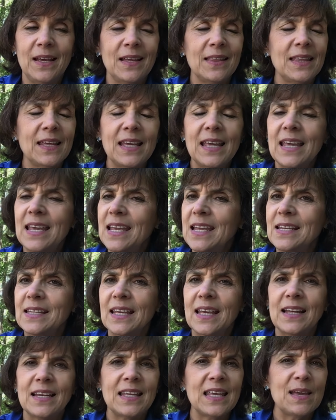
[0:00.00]
The heat
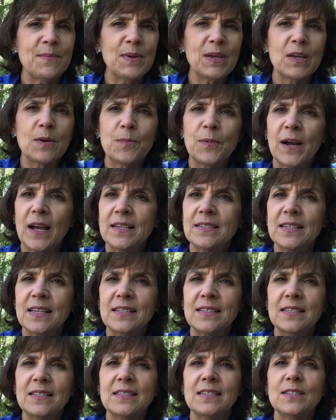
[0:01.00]
and chemical
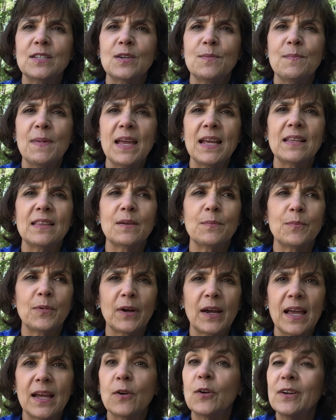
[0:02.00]
processes to make the
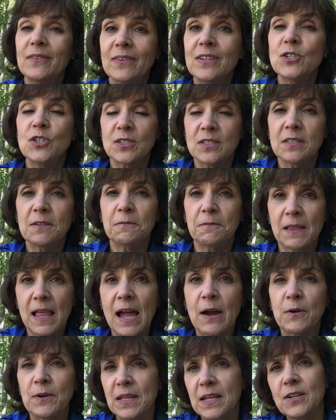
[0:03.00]
bread or even just the
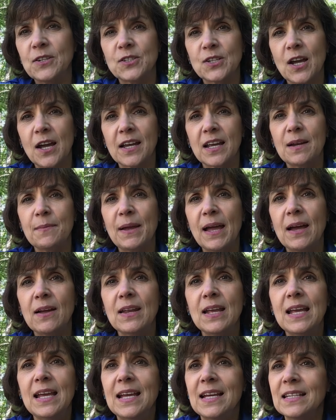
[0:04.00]
flour that you're talking about,
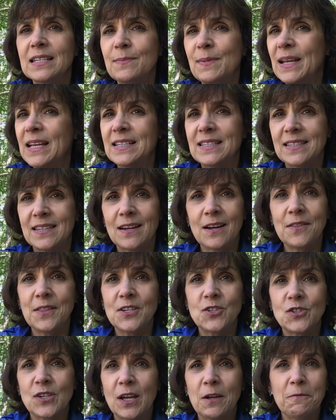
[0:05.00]
to make it sit on the
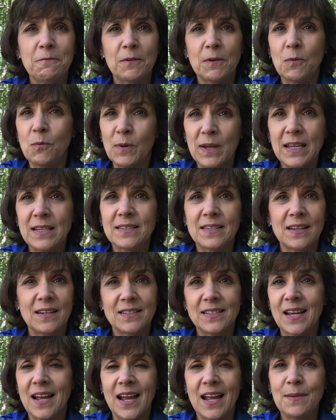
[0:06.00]
shelf for weeks at a
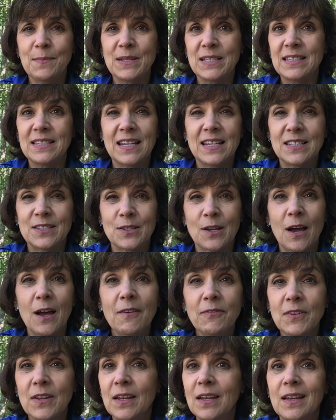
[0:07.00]
time and stay
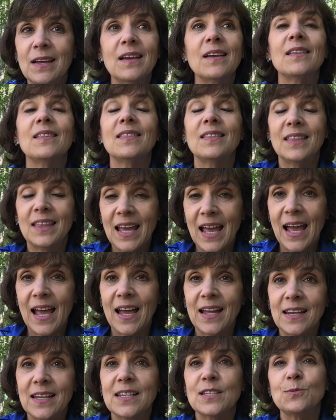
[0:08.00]
soft,
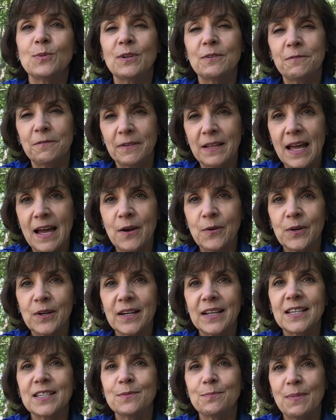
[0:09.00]
that is when flour
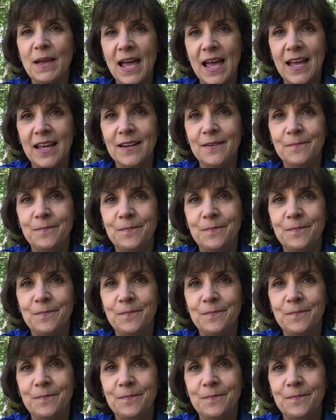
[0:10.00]
is bad.